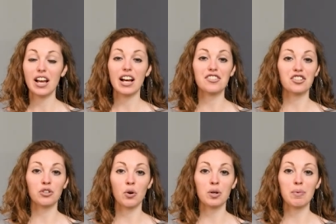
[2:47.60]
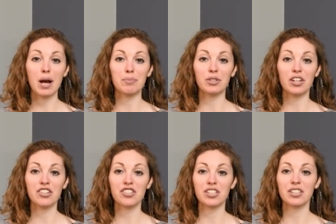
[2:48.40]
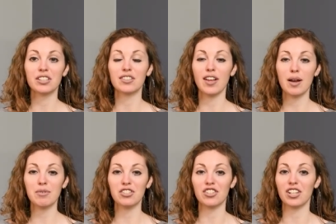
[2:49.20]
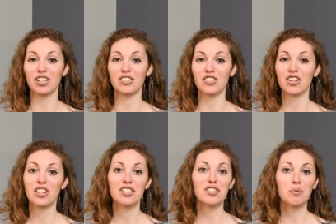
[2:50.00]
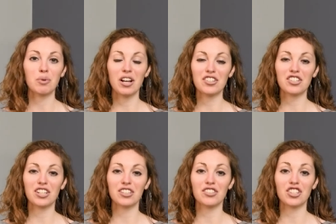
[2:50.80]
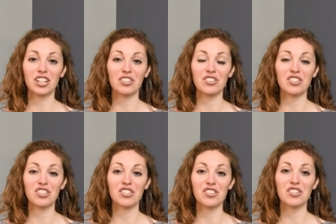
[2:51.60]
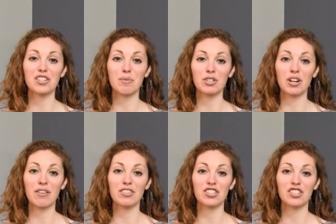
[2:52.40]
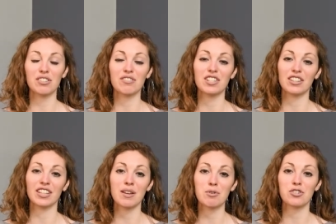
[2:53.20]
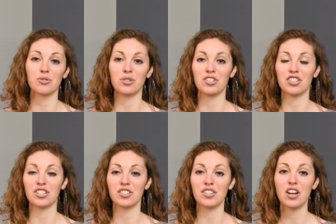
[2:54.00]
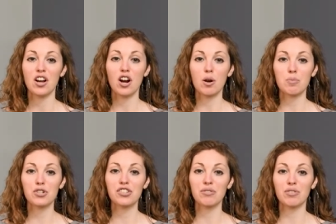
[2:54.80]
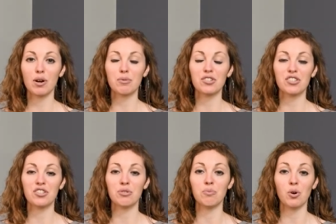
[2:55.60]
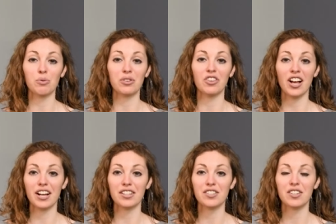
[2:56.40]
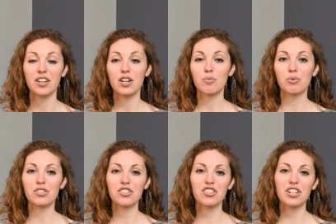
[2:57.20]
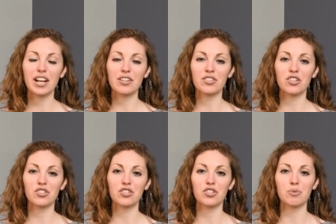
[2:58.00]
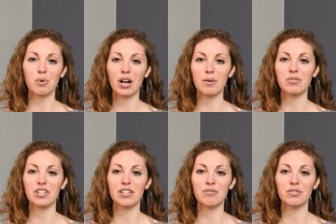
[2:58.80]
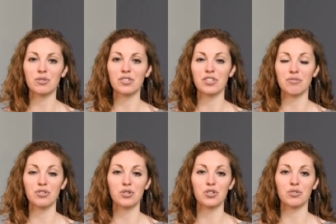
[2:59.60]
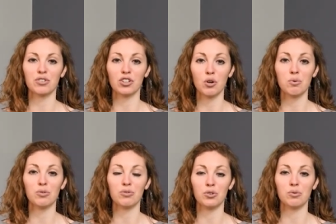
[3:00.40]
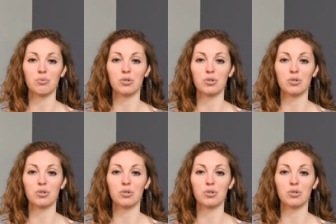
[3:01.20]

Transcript: As a growing population, climate change, supply chain challenges, demographic shifts, and labor shortages are pushing farmers to do more with less, precision agriculture is primed to influence the future of global food